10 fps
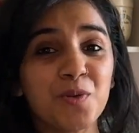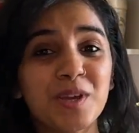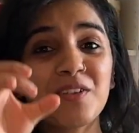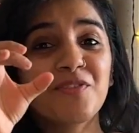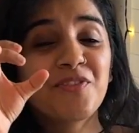You
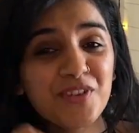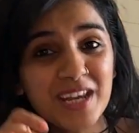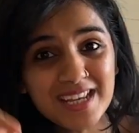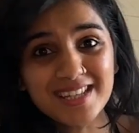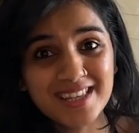can
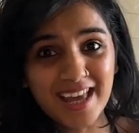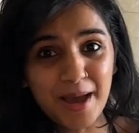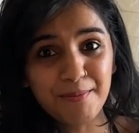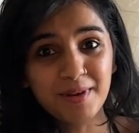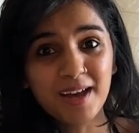freeze
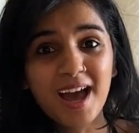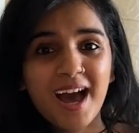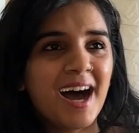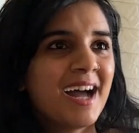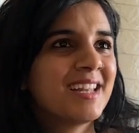them
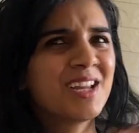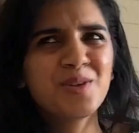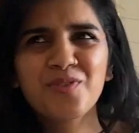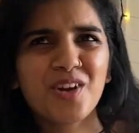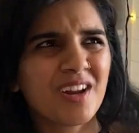and then
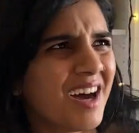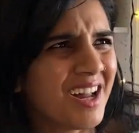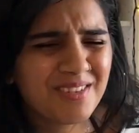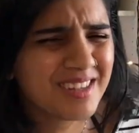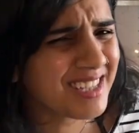you've got
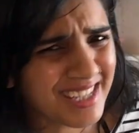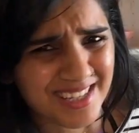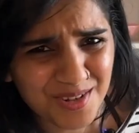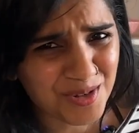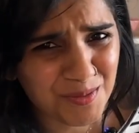Aloo
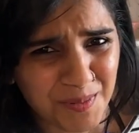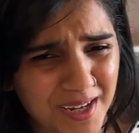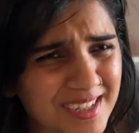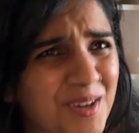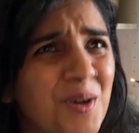Tikkis on
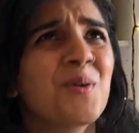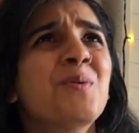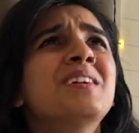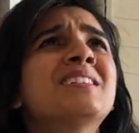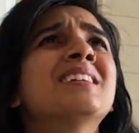repeat.
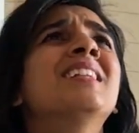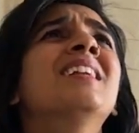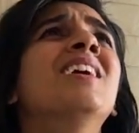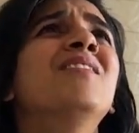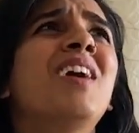Who doesn't
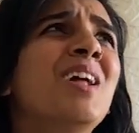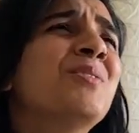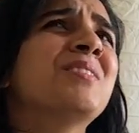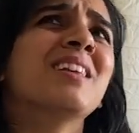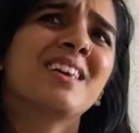love
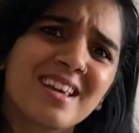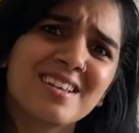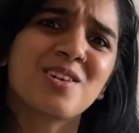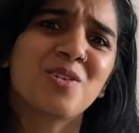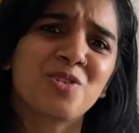Aloo
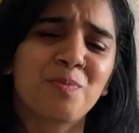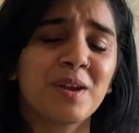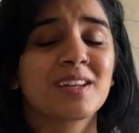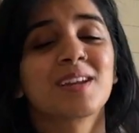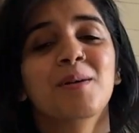Tikkis on
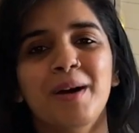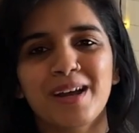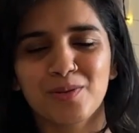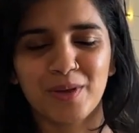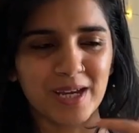repeat?
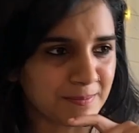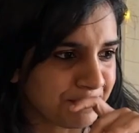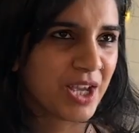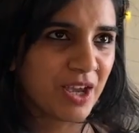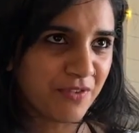By the
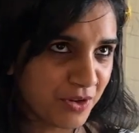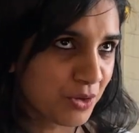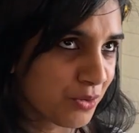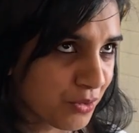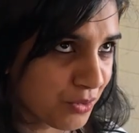way, if
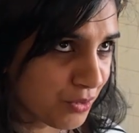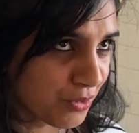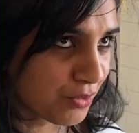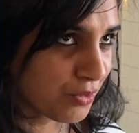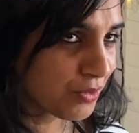
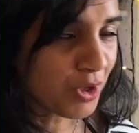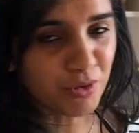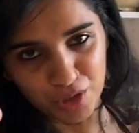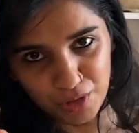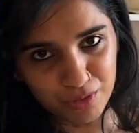you
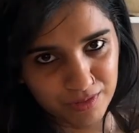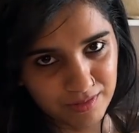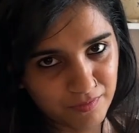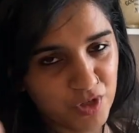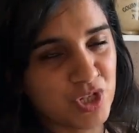don't know,
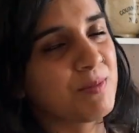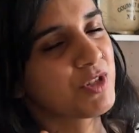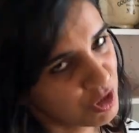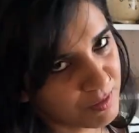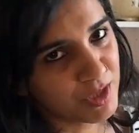which I'm
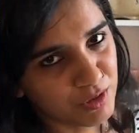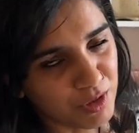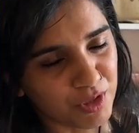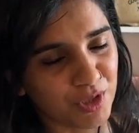assuming you don't